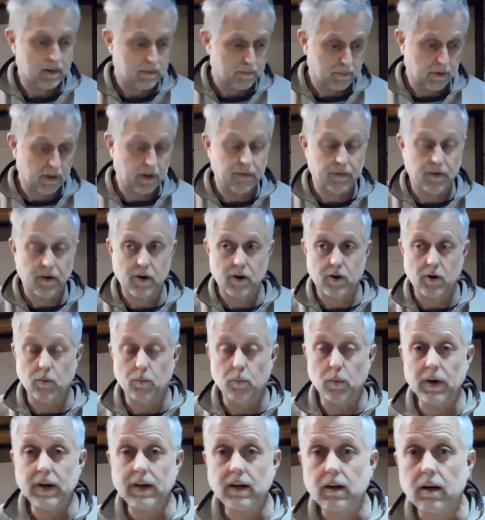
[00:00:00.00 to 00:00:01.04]
Been a very good
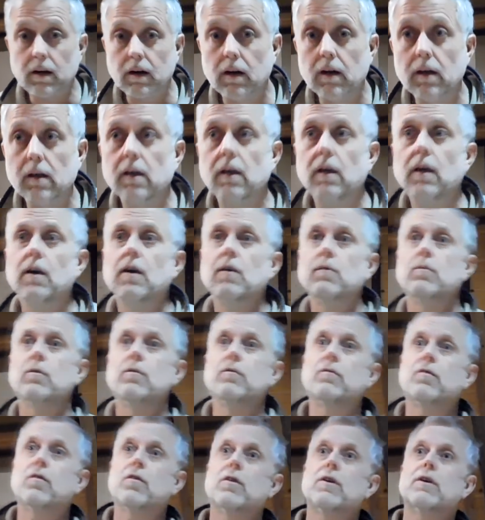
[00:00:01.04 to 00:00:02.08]
week,
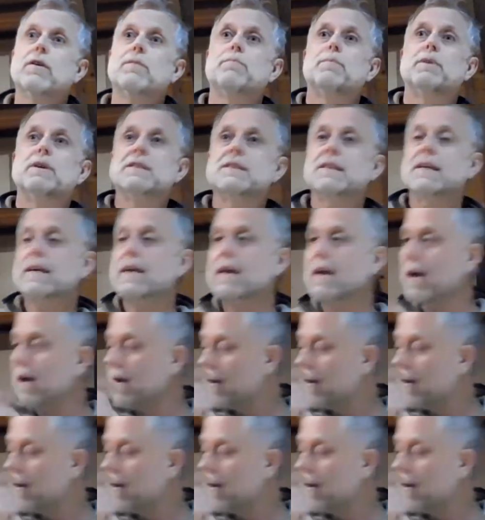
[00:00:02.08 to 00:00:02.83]
been very busy,